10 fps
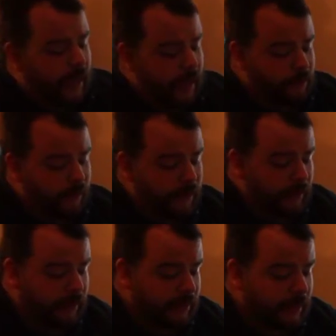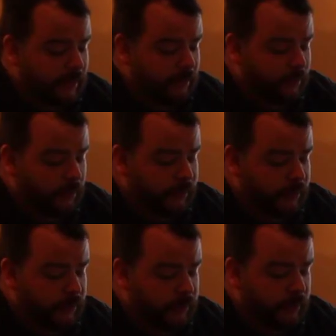I really like the idea of
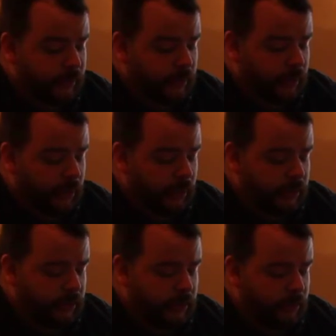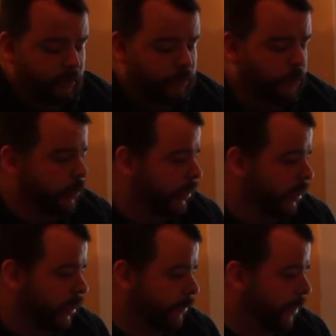washers. It was
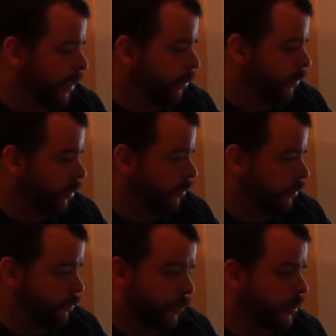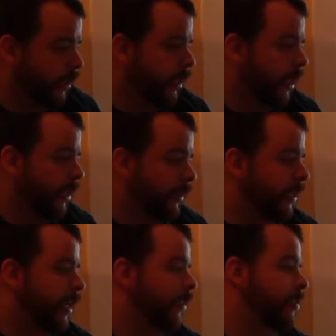pushing, on my other one, it was pushing on the
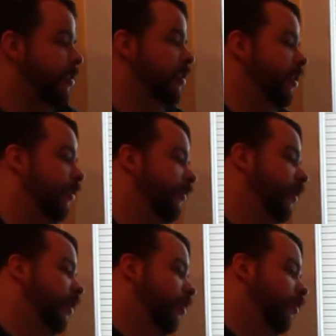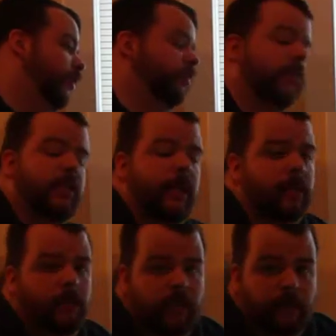collars itself, which was not
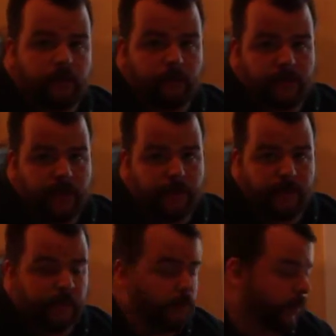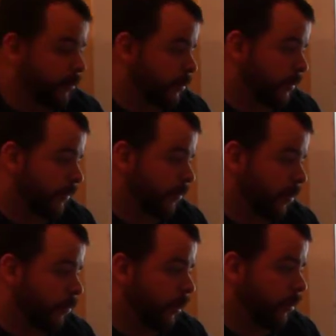good, and it was not making the wheel spin very
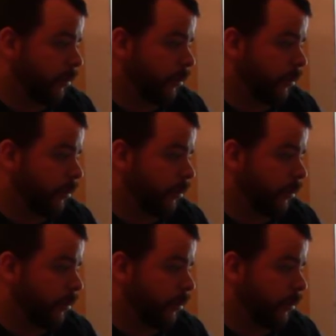well.